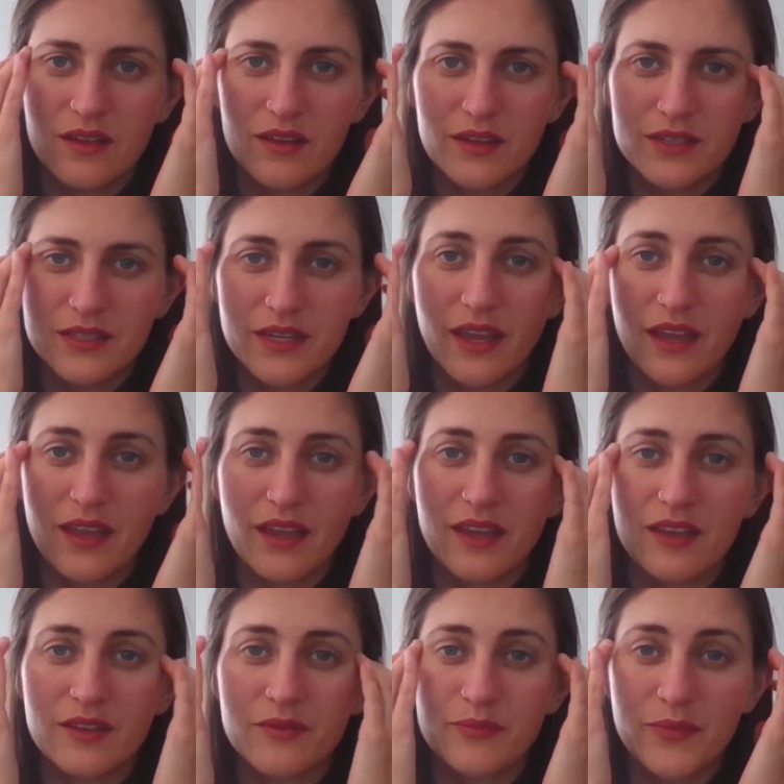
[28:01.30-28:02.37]
Taking
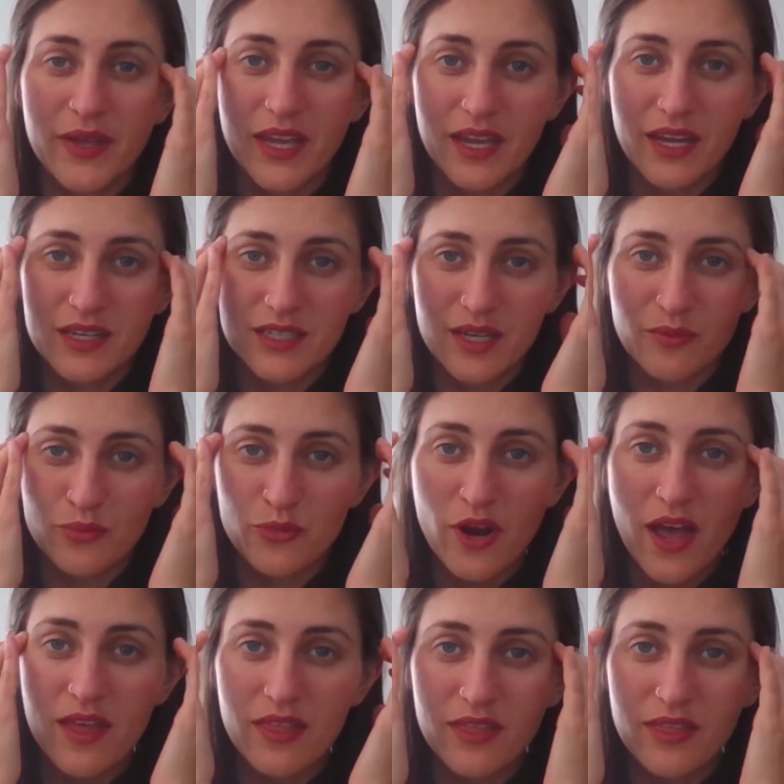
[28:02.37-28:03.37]
a big deep breath.